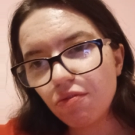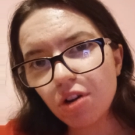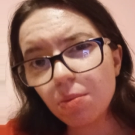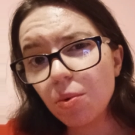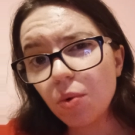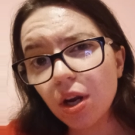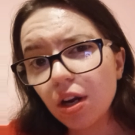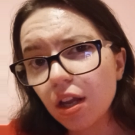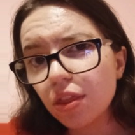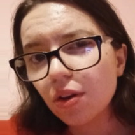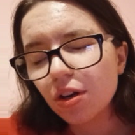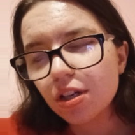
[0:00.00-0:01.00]

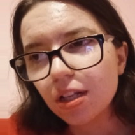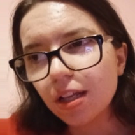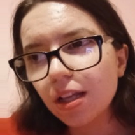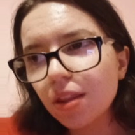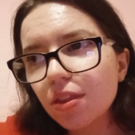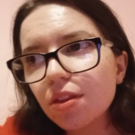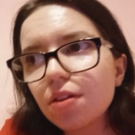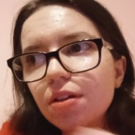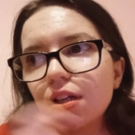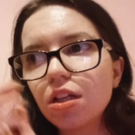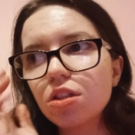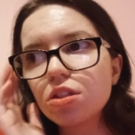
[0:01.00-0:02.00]
February 13th,
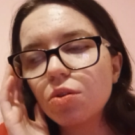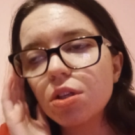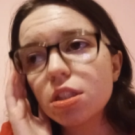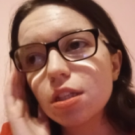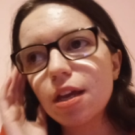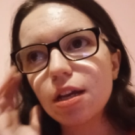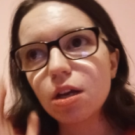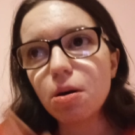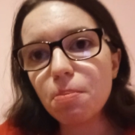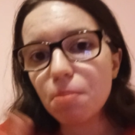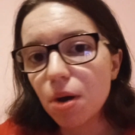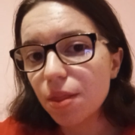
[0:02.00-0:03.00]
so it's like a
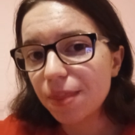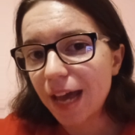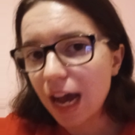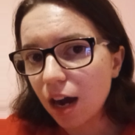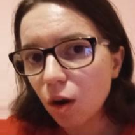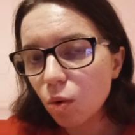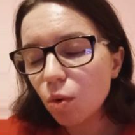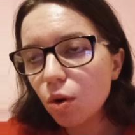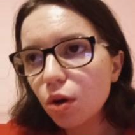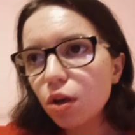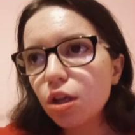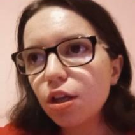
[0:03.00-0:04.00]
month out.
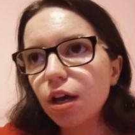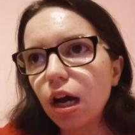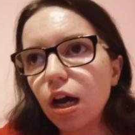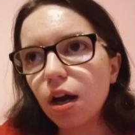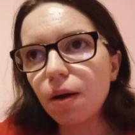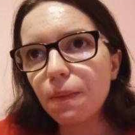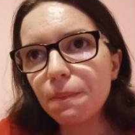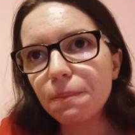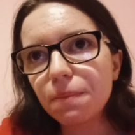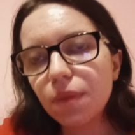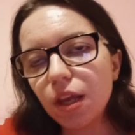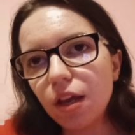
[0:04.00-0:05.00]
And
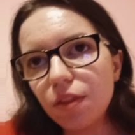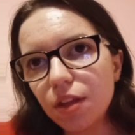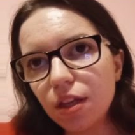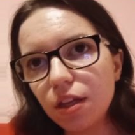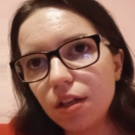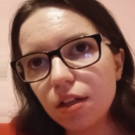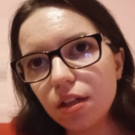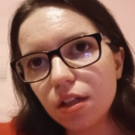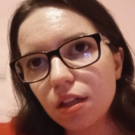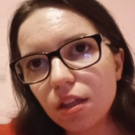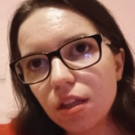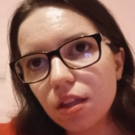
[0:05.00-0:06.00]
then
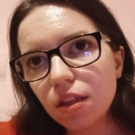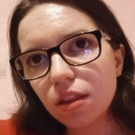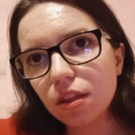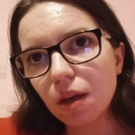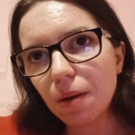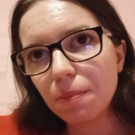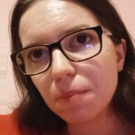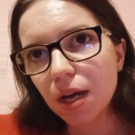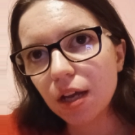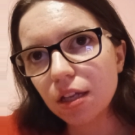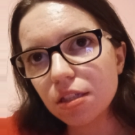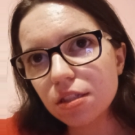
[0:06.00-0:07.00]

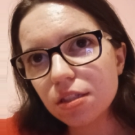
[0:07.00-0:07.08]
my